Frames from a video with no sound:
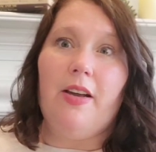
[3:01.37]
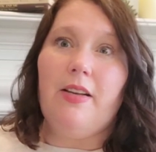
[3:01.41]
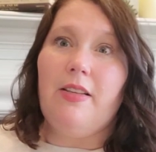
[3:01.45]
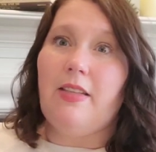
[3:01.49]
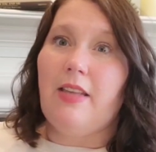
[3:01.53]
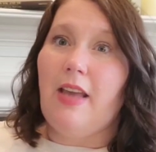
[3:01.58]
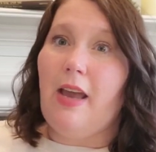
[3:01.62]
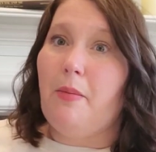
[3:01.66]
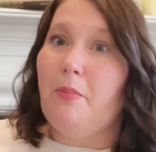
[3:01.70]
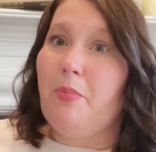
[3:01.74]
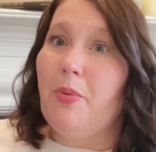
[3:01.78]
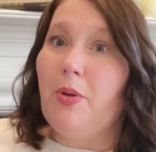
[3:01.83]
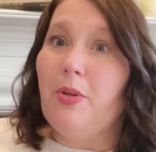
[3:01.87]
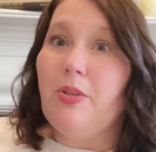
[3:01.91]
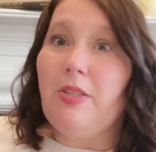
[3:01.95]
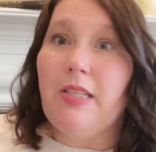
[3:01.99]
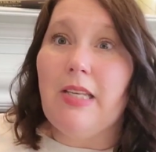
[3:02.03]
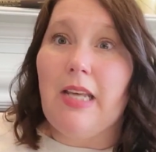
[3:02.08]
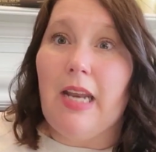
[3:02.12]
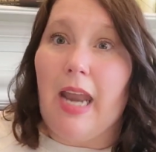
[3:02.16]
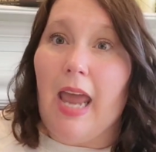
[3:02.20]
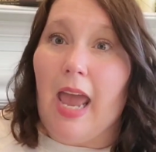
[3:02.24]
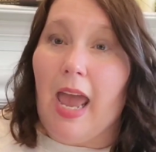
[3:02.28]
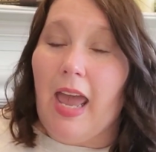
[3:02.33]
example,
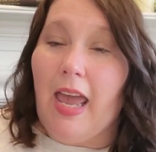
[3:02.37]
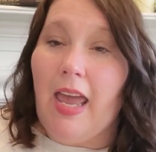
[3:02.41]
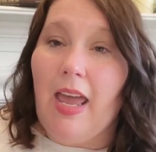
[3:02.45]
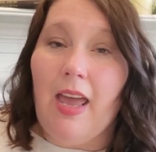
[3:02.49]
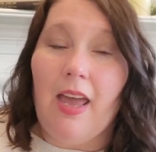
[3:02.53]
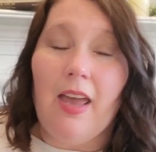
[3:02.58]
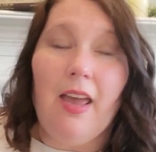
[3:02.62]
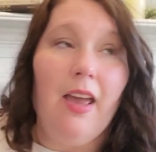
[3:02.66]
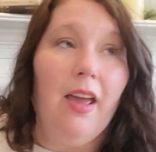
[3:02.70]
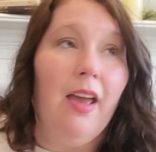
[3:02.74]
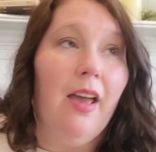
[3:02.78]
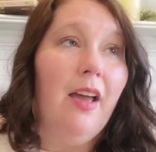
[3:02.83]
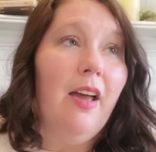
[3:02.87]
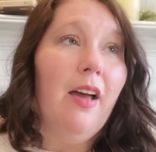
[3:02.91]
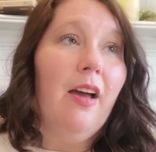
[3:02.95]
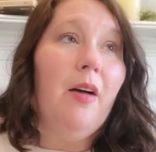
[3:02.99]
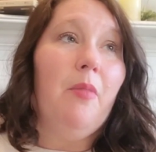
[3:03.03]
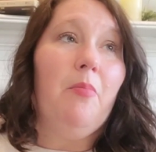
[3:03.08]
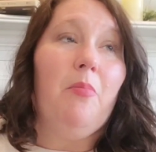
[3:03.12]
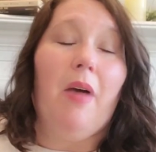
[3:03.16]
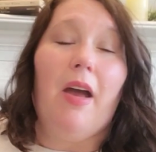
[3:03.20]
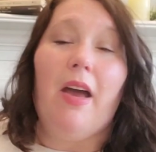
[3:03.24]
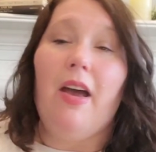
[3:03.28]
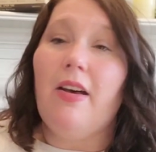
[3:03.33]
today,
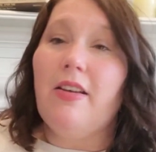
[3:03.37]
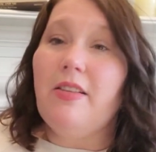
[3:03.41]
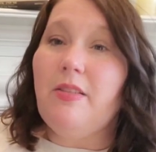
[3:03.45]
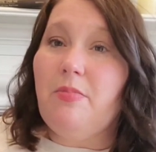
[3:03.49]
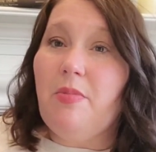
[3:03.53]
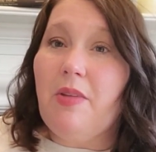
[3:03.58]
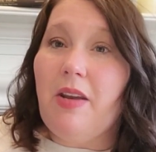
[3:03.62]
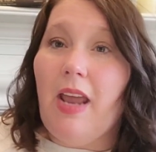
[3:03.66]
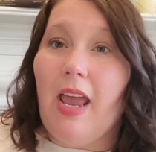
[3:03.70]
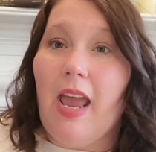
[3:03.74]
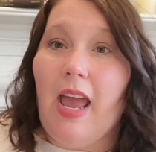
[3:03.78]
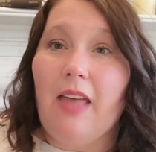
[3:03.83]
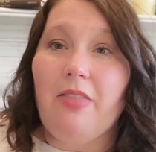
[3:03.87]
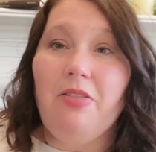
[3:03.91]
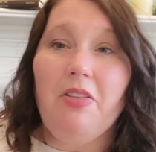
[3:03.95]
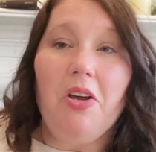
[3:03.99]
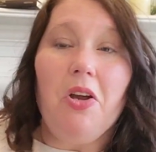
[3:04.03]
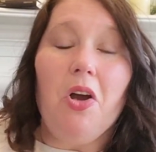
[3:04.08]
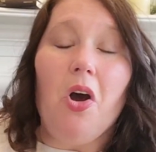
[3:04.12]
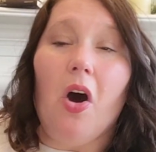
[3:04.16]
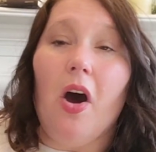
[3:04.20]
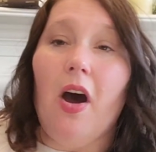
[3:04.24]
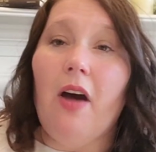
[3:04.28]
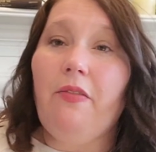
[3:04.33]
my husband had the
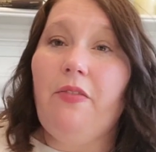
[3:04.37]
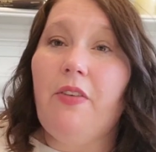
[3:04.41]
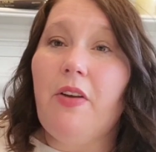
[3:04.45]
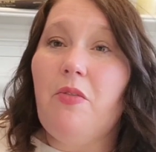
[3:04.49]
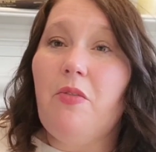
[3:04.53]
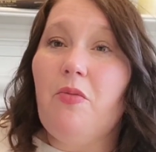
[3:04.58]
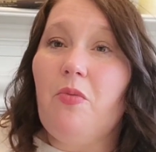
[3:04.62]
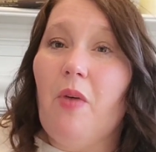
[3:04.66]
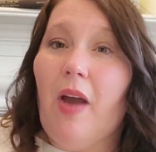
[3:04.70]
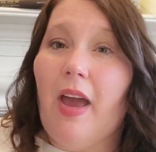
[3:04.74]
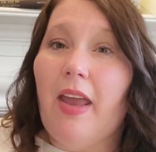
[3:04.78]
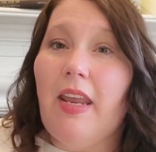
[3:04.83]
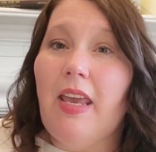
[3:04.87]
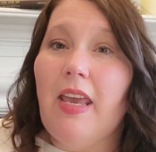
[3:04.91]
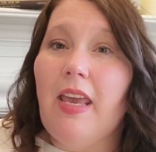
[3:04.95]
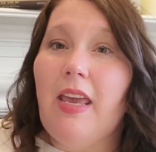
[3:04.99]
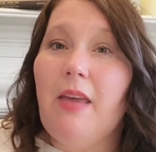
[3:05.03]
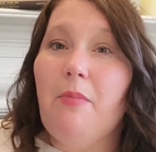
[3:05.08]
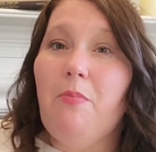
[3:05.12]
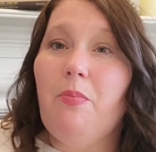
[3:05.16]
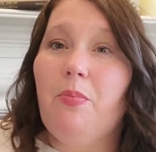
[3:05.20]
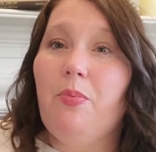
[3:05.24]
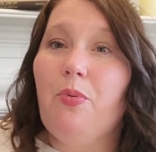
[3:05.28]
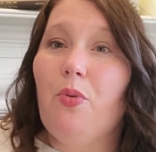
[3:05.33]
coffee
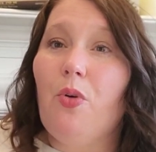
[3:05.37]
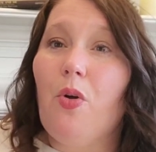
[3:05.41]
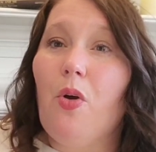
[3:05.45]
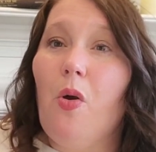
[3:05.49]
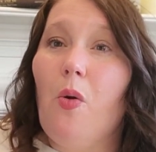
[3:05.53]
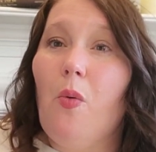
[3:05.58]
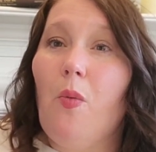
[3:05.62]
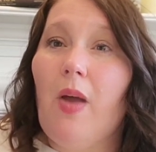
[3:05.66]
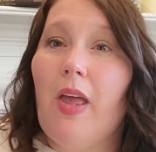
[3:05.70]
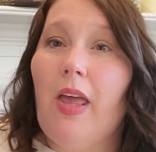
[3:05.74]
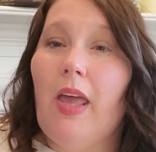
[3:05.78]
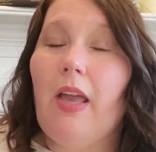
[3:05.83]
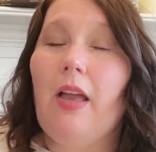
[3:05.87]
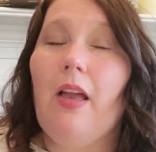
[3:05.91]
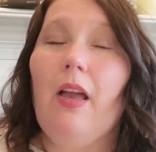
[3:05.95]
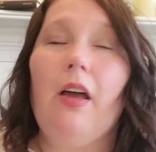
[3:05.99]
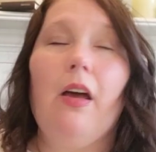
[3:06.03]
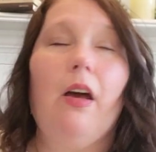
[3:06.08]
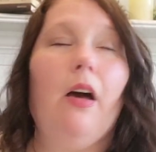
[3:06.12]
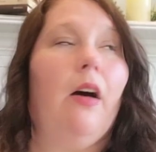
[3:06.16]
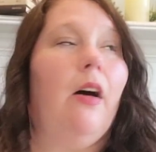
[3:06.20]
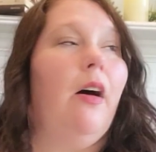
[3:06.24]
ready, brewing.